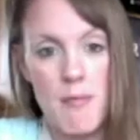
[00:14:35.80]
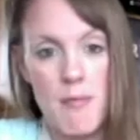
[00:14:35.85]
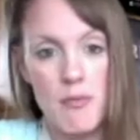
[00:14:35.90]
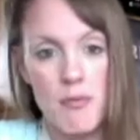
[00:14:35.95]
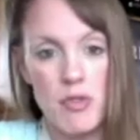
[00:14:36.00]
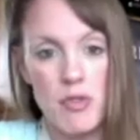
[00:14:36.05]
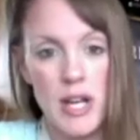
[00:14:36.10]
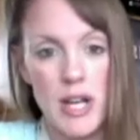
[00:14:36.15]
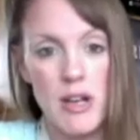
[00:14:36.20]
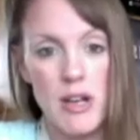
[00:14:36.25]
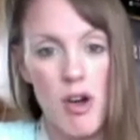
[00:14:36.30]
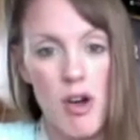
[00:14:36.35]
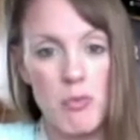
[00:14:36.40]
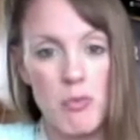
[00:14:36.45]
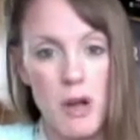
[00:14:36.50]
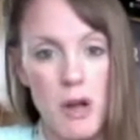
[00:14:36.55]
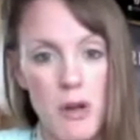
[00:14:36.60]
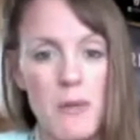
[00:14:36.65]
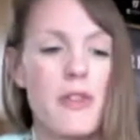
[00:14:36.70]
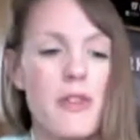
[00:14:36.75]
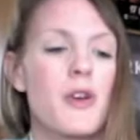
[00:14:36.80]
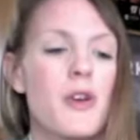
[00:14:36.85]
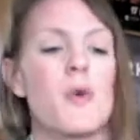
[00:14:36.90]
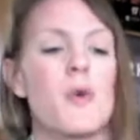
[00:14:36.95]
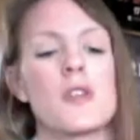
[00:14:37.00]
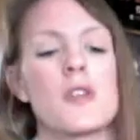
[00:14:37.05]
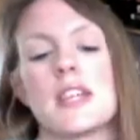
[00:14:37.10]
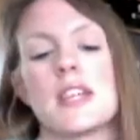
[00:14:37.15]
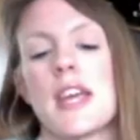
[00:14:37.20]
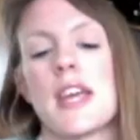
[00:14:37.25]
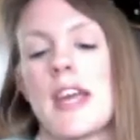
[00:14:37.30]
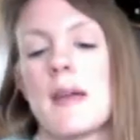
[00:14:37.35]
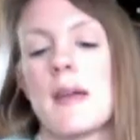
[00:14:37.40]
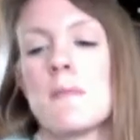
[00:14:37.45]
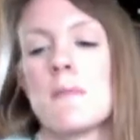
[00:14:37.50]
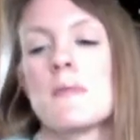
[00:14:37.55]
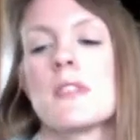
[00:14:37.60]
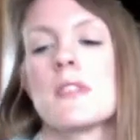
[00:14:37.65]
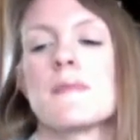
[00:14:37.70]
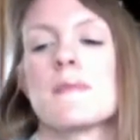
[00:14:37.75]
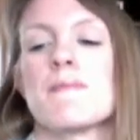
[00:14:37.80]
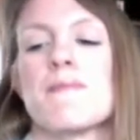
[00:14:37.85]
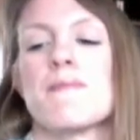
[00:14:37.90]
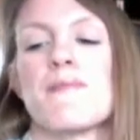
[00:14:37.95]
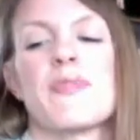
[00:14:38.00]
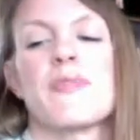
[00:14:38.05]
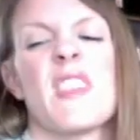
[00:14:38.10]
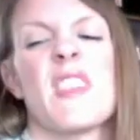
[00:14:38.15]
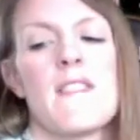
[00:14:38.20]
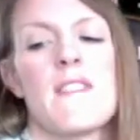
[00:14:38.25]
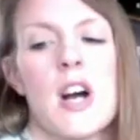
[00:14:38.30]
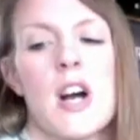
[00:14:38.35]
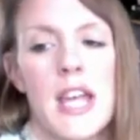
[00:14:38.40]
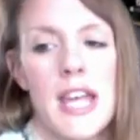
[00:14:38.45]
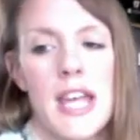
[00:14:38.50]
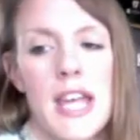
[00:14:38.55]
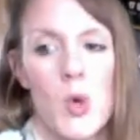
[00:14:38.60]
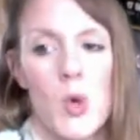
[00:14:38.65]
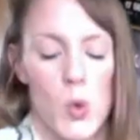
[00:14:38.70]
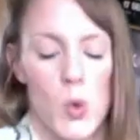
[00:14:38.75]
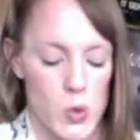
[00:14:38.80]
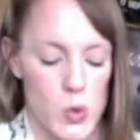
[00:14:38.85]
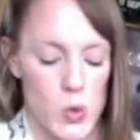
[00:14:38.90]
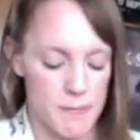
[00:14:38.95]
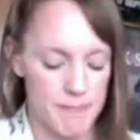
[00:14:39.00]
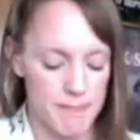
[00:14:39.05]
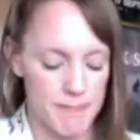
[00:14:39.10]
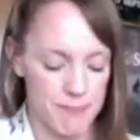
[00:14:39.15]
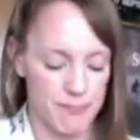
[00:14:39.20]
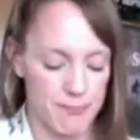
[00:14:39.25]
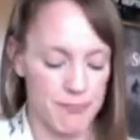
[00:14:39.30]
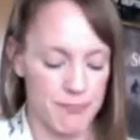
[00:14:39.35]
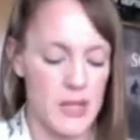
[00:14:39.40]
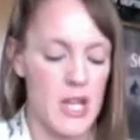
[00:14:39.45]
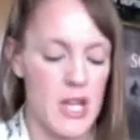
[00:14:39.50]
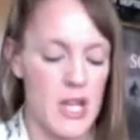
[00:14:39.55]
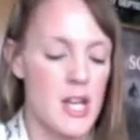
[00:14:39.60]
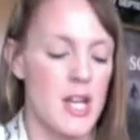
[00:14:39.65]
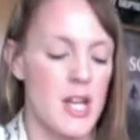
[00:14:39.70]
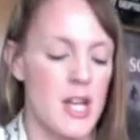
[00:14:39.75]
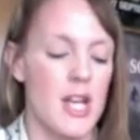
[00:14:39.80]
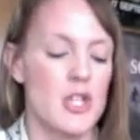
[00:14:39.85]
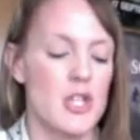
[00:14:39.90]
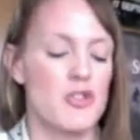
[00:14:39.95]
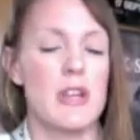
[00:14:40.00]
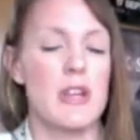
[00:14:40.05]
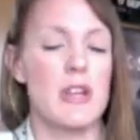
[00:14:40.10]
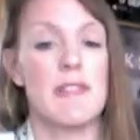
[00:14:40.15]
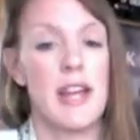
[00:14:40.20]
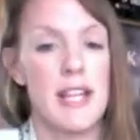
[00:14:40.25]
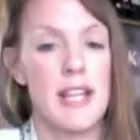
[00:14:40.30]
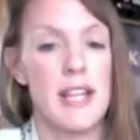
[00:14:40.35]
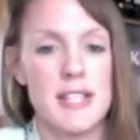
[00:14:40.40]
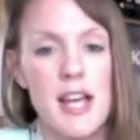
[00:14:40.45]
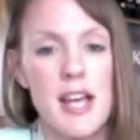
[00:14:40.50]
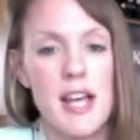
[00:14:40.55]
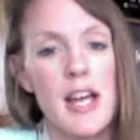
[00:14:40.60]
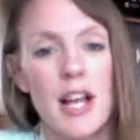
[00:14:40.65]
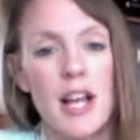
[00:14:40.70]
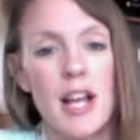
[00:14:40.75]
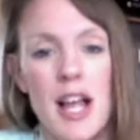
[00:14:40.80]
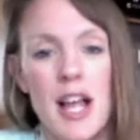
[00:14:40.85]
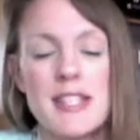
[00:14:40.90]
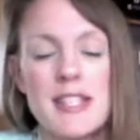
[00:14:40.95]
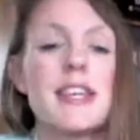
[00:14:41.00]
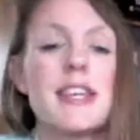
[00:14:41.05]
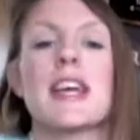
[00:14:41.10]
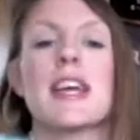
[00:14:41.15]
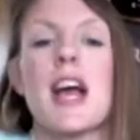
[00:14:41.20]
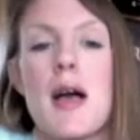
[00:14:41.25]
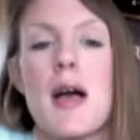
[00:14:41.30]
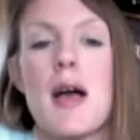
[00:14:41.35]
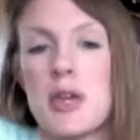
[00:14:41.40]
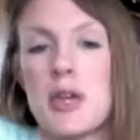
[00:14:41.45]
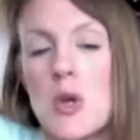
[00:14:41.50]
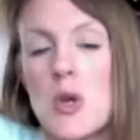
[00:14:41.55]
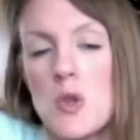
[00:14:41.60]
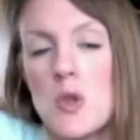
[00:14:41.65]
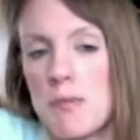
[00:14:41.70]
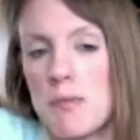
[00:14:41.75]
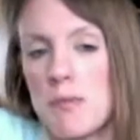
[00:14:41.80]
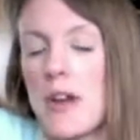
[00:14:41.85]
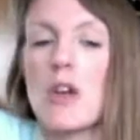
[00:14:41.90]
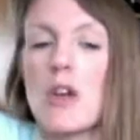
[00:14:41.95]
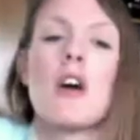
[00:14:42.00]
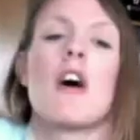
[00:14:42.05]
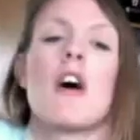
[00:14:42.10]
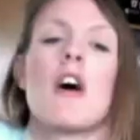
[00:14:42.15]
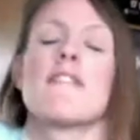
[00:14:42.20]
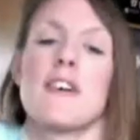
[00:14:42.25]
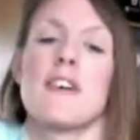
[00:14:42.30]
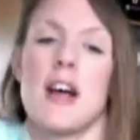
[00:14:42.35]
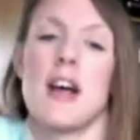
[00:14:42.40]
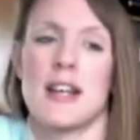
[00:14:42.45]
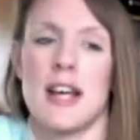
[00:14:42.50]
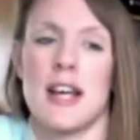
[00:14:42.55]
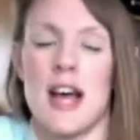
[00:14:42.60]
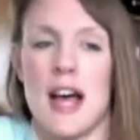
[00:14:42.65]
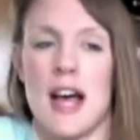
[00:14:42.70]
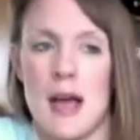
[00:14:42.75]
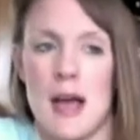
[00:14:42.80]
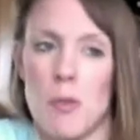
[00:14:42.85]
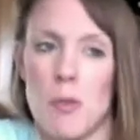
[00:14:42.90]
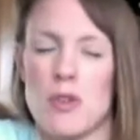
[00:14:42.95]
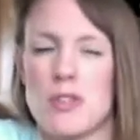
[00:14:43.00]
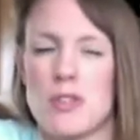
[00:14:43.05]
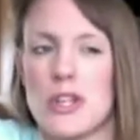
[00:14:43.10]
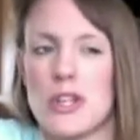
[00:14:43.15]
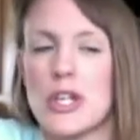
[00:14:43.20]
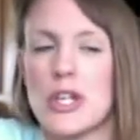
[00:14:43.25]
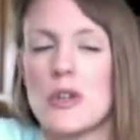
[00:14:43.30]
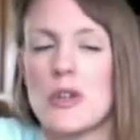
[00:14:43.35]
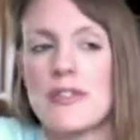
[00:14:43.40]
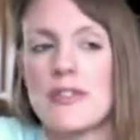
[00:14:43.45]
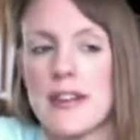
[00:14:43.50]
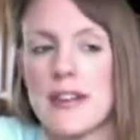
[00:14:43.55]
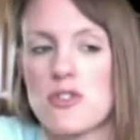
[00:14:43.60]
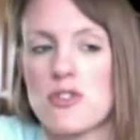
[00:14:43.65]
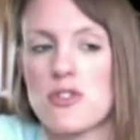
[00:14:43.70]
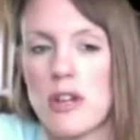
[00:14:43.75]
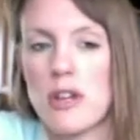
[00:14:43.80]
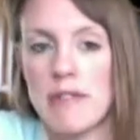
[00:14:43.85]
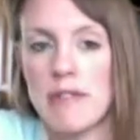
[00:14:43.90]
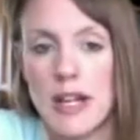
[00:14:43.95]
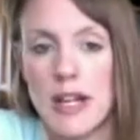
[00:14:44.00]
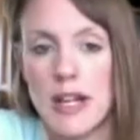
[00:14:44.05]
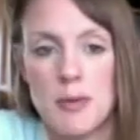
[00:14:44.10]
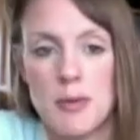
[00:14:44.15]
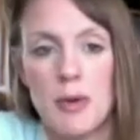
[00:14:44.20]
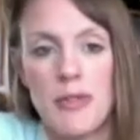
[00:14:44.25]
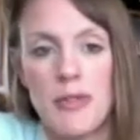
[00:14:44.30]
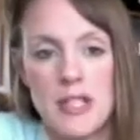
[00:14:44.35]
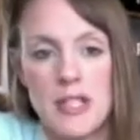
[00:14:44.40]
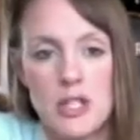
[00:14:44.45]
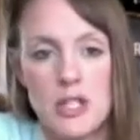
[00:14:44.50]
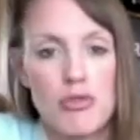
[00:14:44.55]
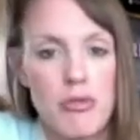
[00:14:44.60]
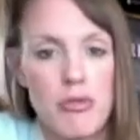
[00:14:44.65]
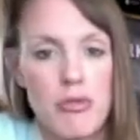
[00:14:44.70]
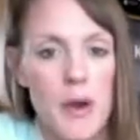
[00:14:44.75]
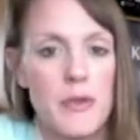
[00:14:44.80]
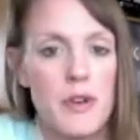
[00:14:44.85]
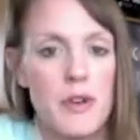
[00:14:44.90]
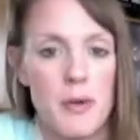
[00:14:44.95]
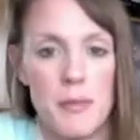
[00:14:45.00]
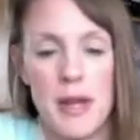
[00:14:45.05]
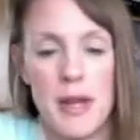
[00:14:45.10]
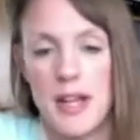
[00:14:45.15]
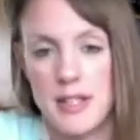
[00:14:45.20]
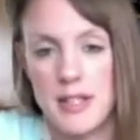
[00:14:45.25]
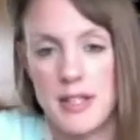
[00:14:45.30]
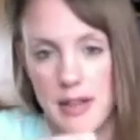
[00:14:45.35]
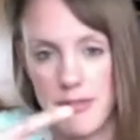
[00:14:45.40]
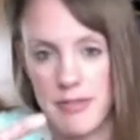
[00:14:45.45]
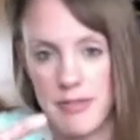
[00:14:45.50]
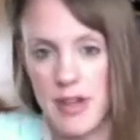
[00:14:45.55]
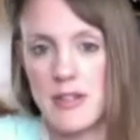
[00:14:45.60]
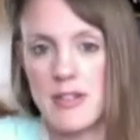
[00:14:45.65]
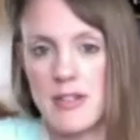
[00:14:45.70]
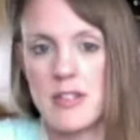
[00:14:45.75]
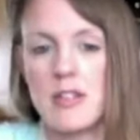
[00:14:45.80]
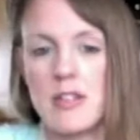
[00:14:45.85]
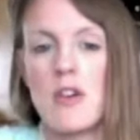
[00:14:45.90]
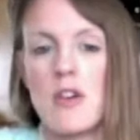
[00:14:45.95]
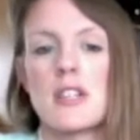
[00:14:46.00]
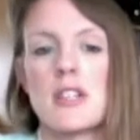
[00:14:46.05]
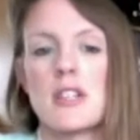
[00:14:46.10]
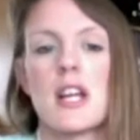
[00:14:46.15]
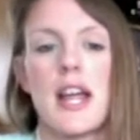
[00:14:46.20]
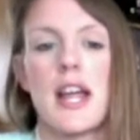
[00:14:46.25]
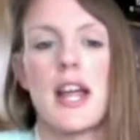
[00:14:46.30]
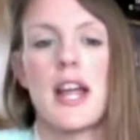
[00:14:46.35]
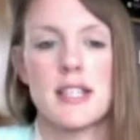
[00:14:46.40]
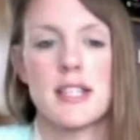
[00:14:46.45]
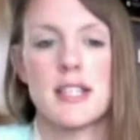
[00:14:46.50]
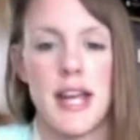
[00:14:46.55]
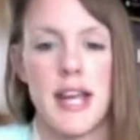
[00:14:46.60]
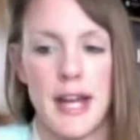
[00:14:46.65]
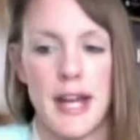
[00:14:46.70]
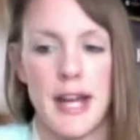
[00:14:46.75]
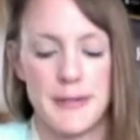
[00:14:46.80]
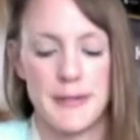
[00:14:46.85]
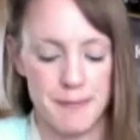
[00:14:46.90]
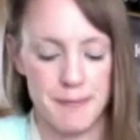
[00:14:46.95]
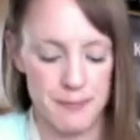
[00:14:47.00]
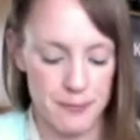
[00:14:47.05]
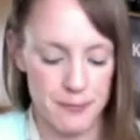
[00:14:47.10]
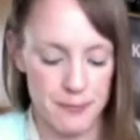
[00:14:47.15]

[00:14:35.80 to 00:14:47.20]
Really got on well with aquatic games. Fucking awesome. Street Racer, classic. I'm a huge Mario Kart fan. I wasn't a huge fan of Street Racer, but this has grown on me as I've kind of started to collect again.